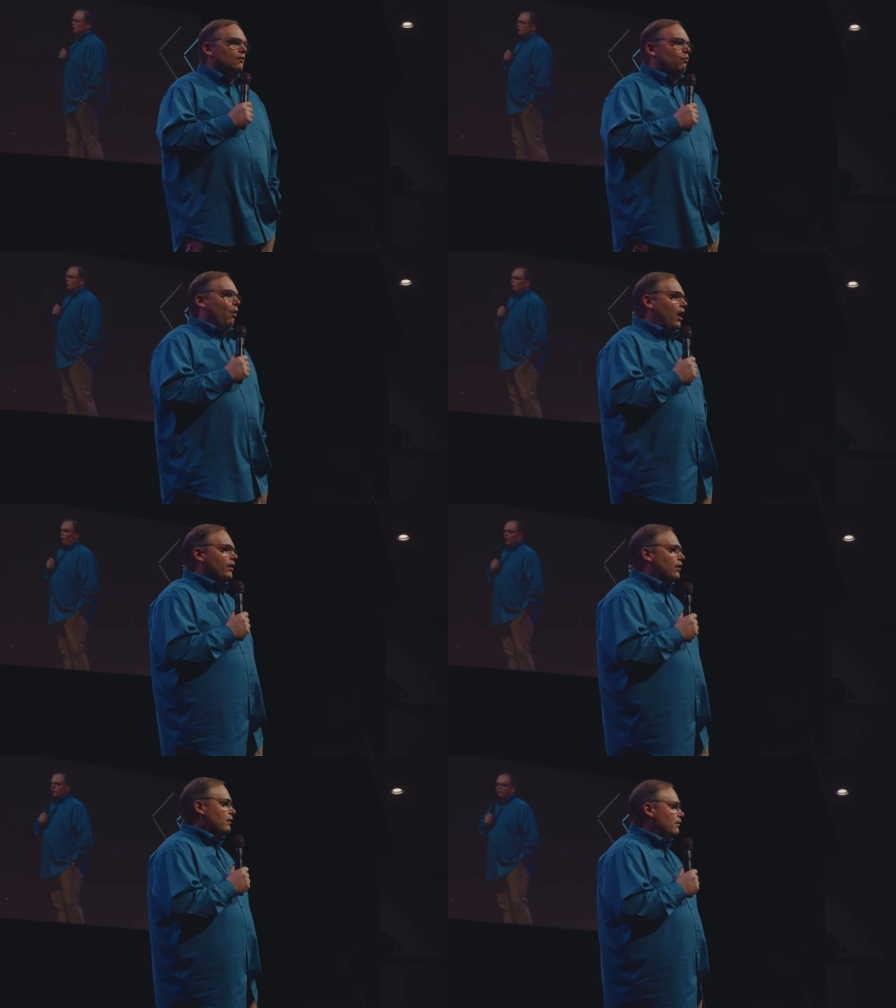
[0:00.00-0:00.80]

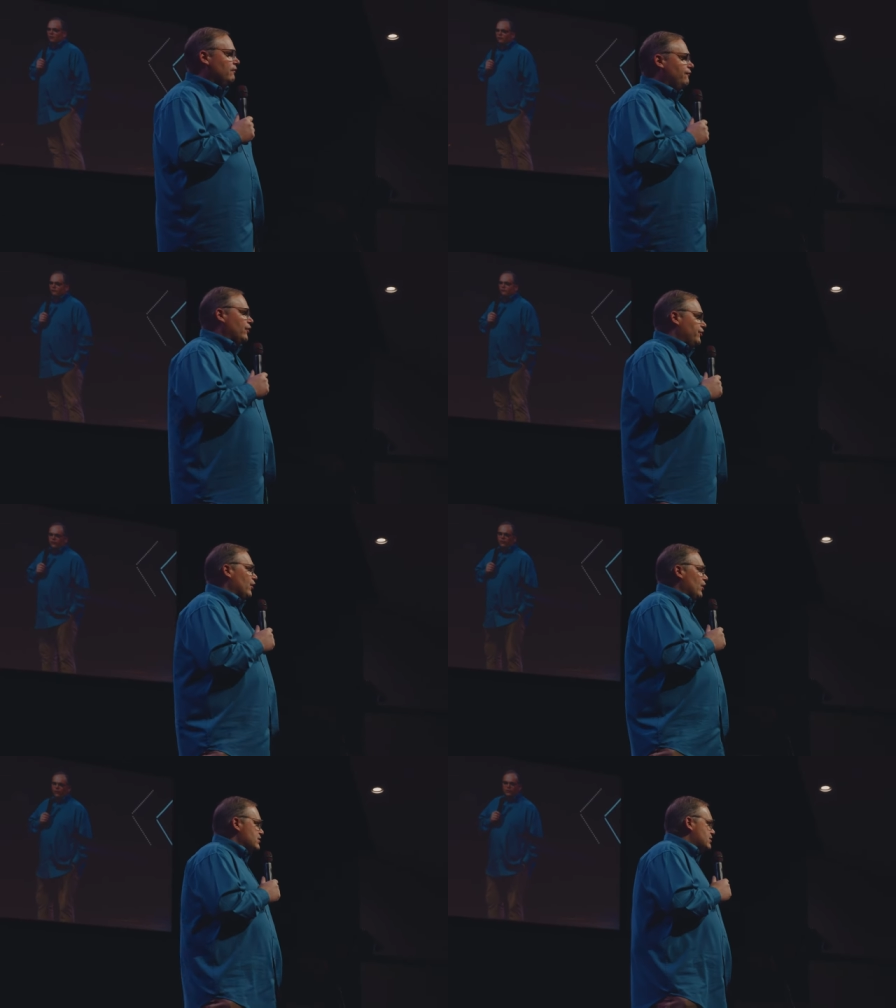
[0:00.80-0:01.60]
Water for
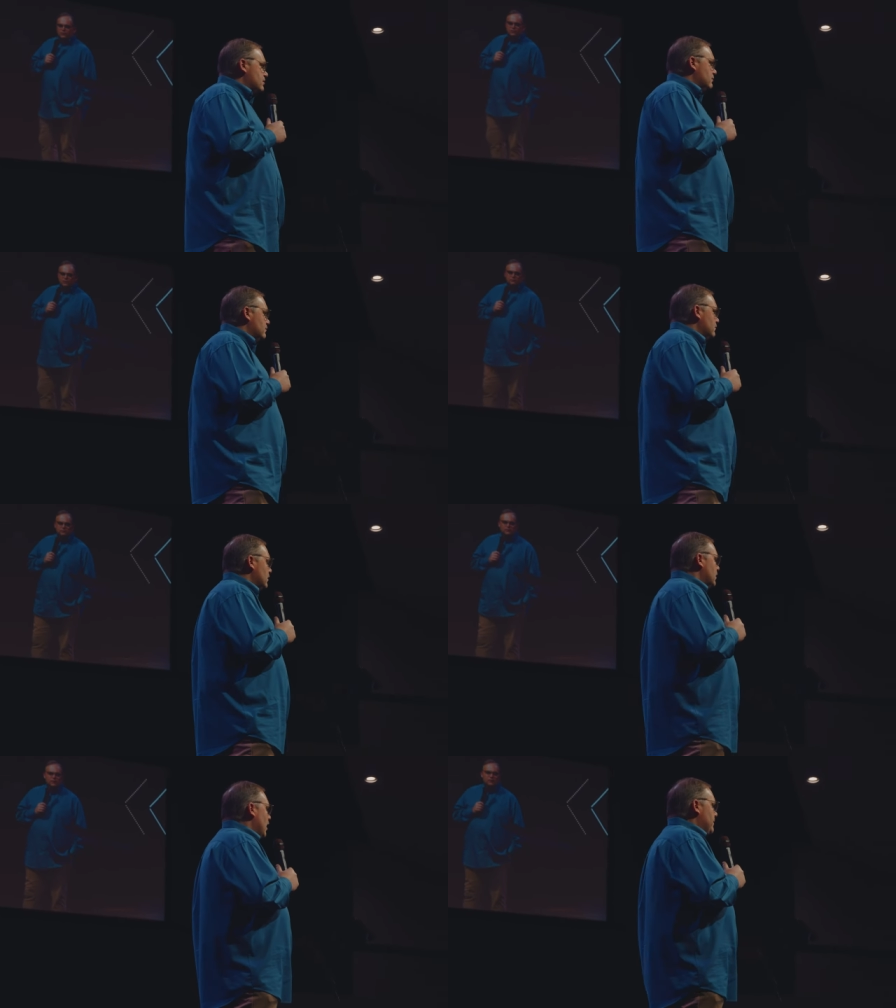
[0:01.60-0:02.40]
thirst.
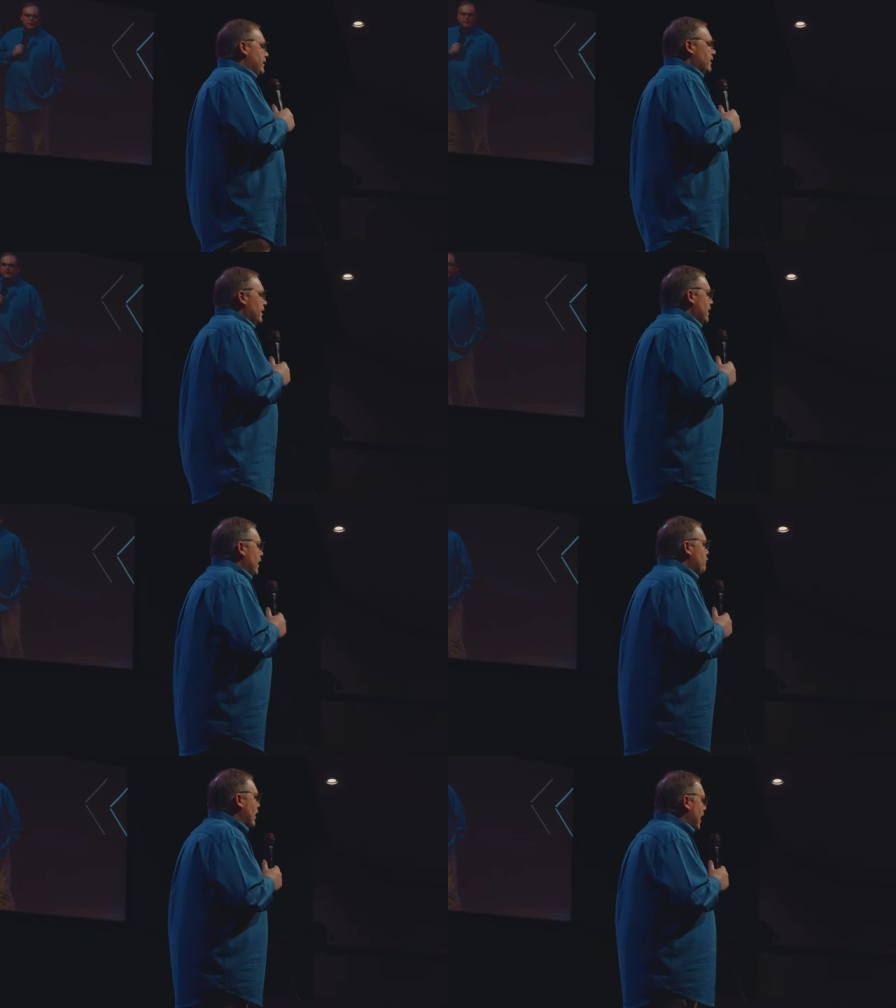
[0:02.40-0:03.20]
I mean,
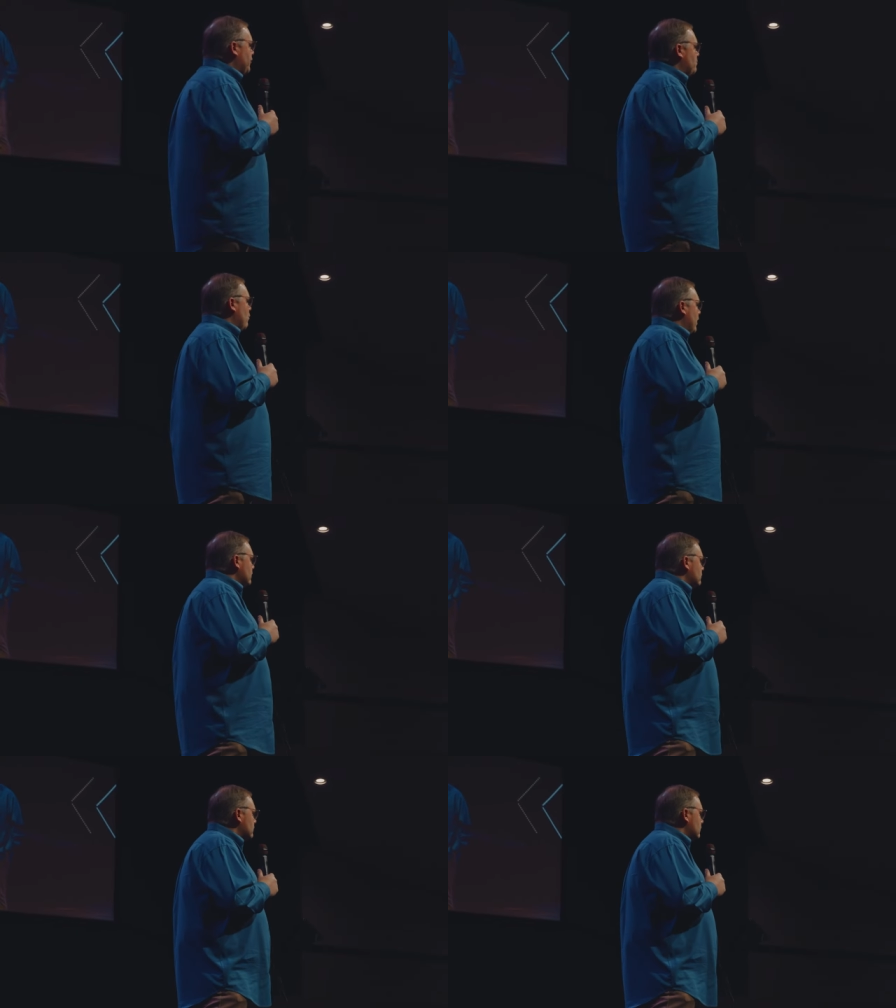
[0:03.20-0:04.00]
if we're at the point
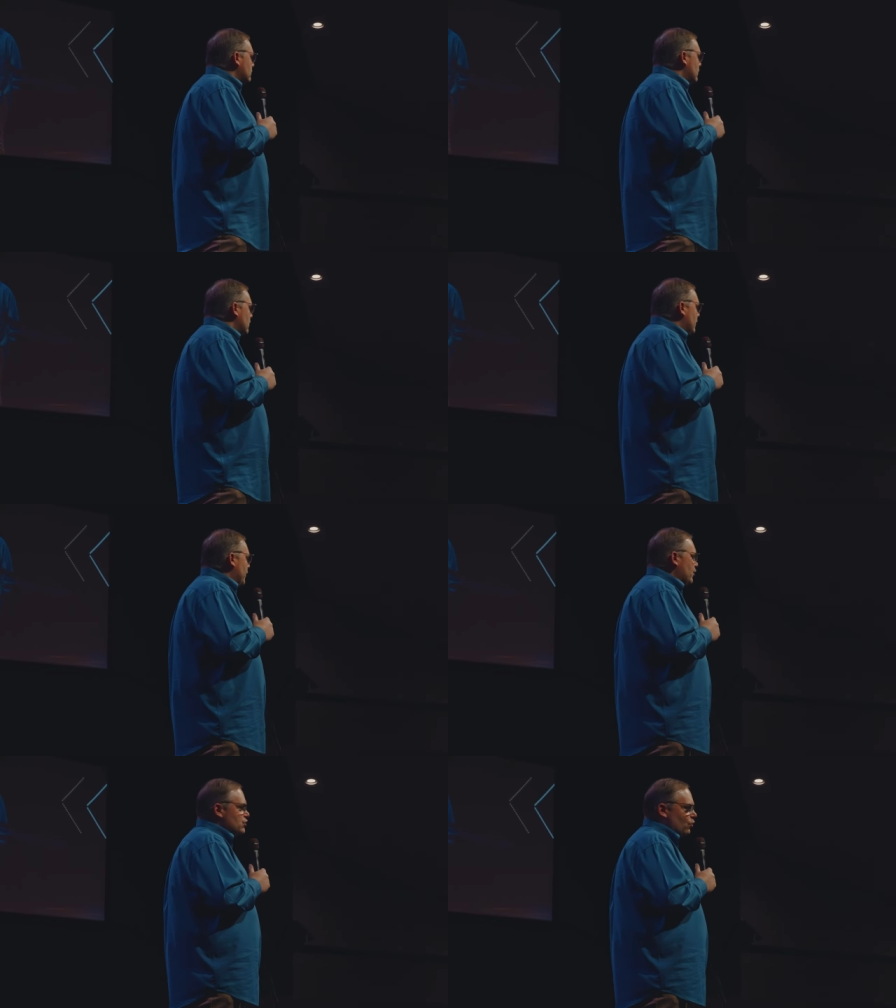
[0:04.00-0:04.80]
that
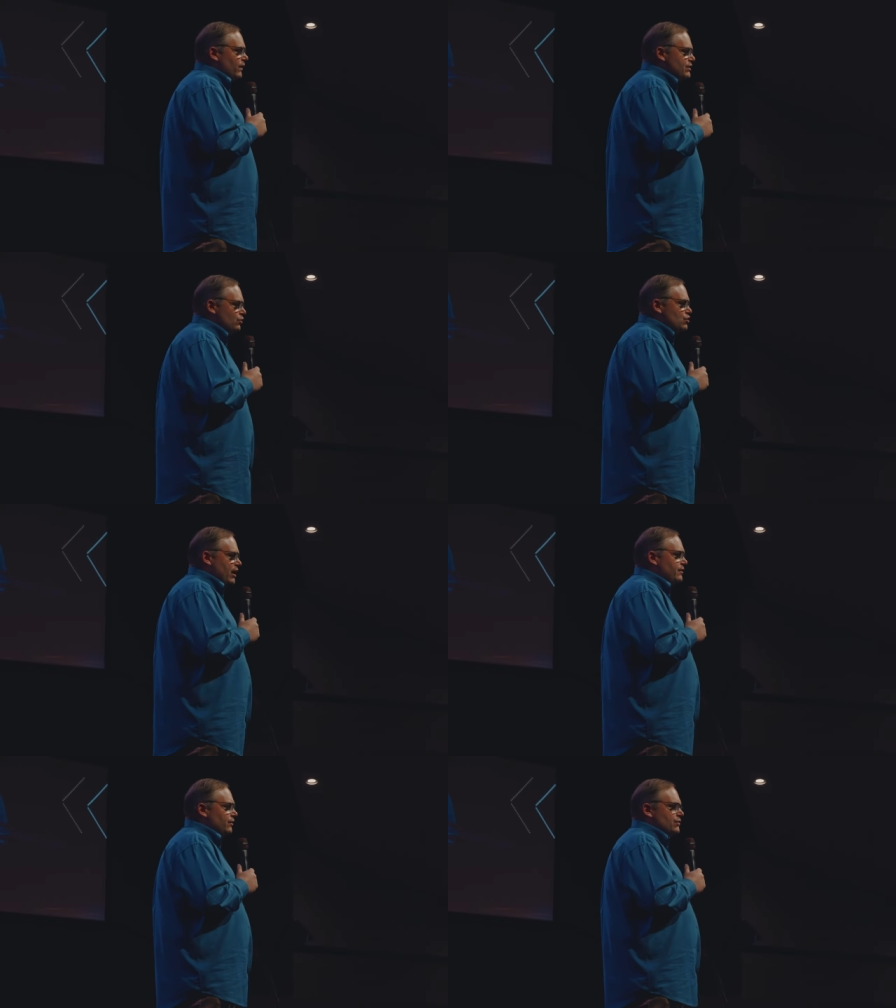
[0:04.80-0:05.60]
there's only two
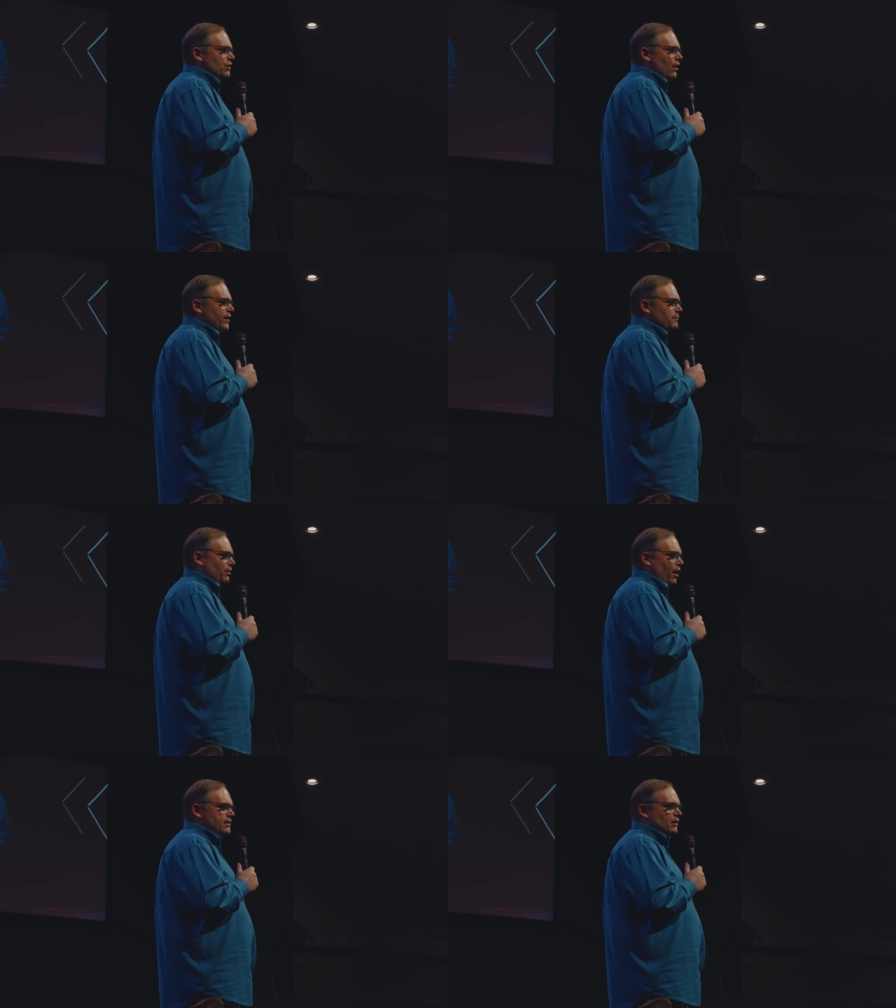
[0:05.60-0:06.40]
genders, are the
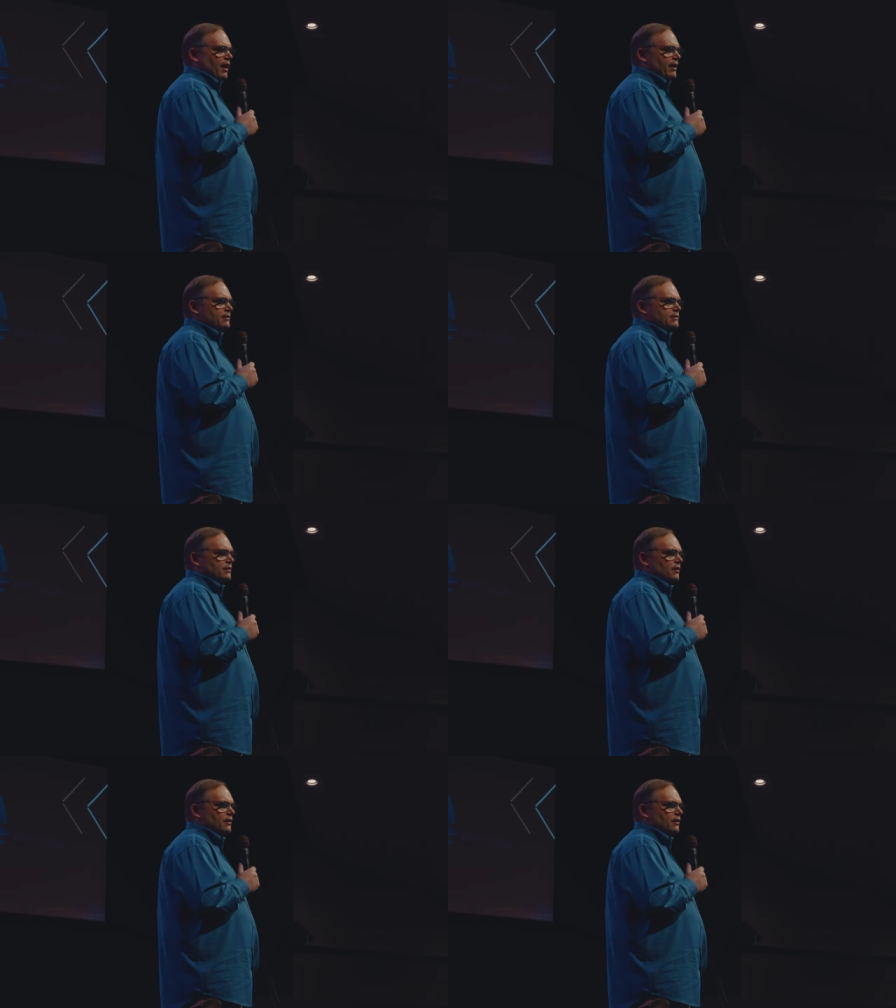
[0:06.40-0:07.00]
applause lines?